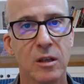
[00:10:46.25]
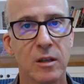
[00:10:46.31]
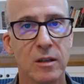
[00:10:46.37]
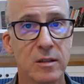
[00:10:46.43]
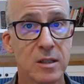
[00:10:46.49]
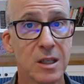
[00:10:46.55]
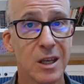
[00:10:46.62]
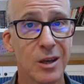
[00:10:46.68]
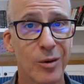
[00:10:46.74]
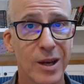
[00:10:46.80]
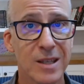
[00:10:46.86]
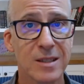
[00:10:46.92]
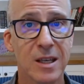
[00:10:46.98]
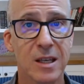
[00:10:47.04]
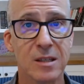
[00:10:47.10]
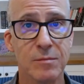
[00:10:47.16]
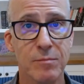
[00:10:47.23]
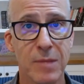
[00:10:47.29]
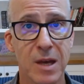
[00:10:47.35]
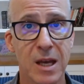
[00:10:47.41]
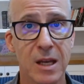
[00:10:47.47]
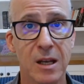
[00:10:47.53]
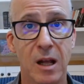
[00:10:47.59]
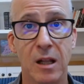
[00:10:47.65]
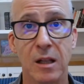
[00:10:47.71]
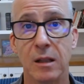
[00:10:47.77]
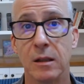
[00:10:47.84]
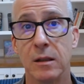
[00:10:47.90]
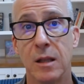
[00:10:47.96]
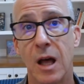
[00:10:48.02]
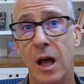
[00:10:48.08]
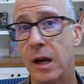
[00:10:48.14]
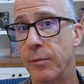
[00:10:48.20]
COS has made a
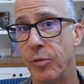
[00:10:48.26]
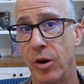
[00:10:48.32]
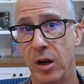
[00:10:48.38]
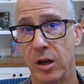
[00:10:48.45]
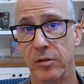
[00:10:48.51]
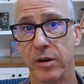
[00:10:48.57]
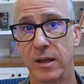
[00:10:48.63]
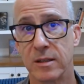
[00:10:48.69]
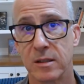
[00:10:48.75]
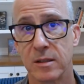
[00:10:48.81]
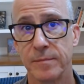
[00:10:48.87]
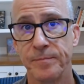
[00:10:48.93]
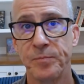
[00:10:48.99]
lot of progress,